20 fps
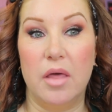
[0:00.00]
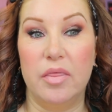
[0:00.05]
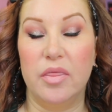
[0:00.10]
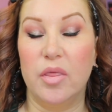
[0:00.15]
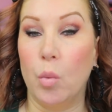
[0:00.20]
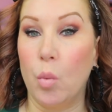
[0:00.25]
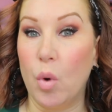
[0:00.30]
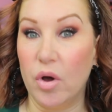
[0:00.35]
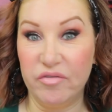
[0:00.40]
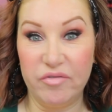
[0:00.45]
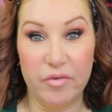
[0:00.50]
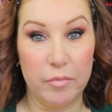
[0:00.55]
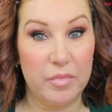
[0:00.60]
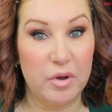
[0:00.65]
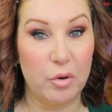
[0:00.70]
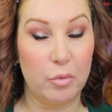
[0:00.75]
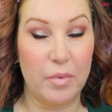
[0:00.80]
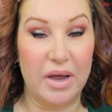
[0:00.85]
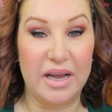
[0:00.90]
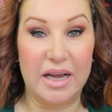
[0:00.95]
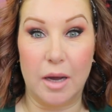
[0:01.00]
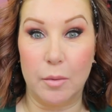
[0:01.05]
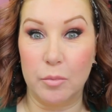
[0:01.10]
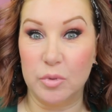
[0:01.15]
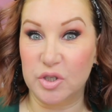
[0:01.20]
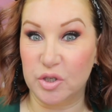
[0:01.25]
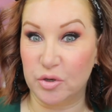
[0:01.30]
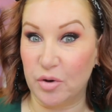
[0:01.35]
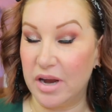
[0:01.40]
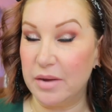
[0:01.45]
The one from Milk Makeup
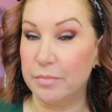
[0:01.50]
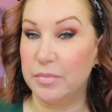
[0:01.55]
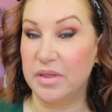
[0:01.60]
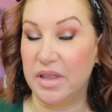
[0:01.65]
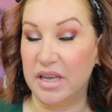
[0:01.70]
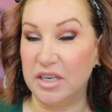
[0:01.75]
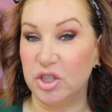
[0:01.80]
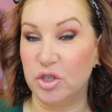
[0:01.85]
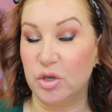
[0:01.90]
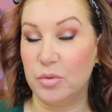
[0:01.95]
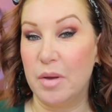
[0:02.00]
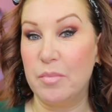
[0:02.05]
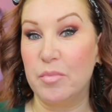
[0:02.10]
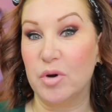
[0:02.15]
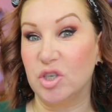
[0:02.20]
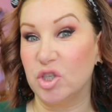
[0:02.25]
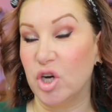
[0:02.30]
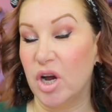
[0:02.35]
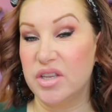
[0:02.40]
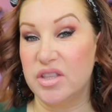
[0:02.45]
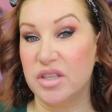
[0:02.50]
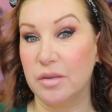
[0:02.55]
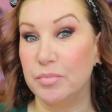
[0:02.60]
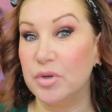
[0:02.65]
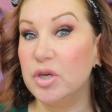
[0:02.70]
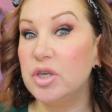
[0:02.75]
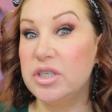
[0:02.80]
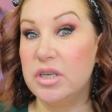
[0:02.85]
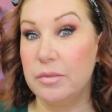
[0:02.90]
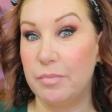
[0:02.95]
was great, but then do you remember I tried the
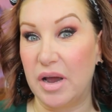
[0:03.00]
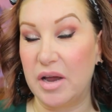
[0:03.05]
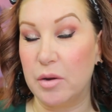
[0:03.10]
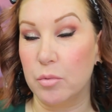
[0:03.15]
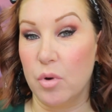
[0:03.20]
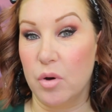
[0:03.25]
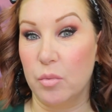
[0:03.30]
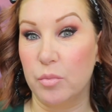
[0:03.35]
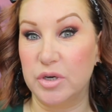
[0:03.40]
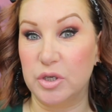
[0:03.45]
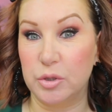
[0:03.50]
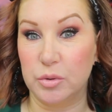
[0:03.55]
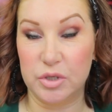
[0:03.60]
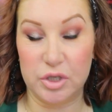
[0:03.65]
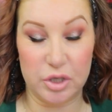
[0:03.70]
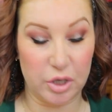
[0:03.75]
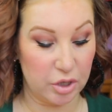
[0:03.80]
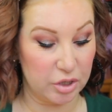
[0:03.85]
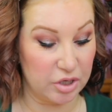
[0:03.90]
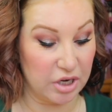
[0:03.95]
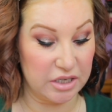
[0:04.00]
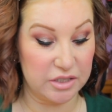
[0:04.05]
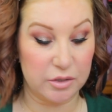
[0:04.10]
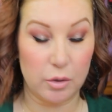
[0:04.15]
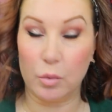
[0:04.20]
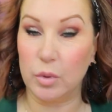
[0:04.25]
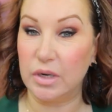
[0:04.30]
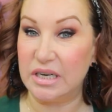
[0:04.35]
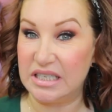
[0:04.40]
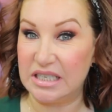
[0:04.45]
Beauty Bay one, which was good, and so
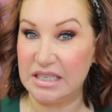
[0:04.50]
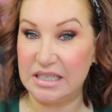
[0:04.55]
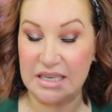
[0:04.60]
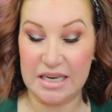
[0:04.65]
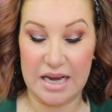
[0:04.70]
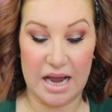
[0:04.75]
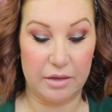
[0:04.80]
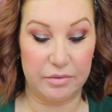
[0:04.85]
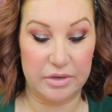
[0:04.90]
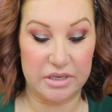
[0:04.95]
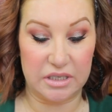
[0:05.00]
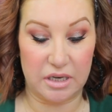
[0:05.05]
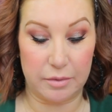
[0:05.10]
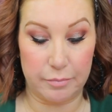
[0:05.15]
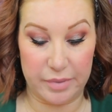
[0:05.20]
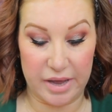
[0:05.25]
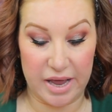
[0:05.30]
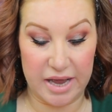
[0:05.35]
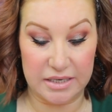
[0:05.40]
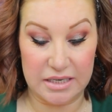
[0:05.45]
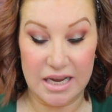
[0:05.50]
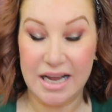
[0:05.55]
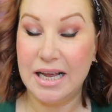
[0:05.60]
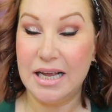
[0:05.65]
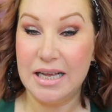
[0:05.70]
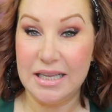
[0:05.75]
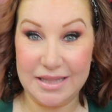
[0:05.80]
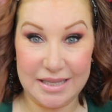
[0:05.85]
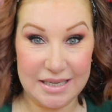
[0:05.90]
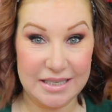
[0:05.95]
I wanted to see how this compared.
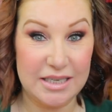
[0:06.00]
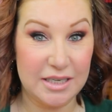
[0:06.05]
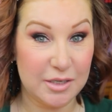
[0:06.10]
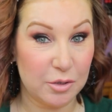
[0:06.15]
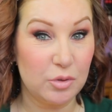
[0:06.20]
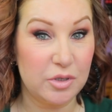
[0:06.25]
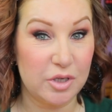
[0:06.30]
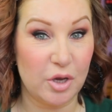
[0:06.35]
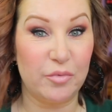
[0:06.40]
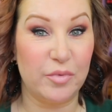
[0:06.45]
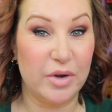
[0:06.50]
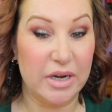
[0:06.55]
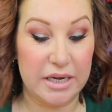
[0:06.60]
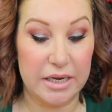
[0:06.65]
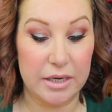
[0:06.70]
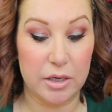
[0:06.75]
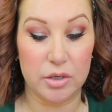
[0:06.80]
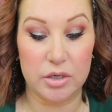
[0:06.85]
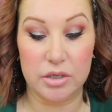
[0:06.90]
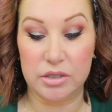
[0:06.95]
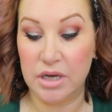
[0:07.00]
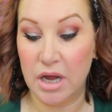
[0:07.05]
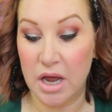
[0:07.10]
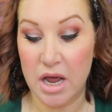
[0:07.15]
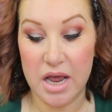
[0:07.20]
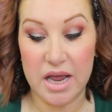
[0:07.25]
This is also really good.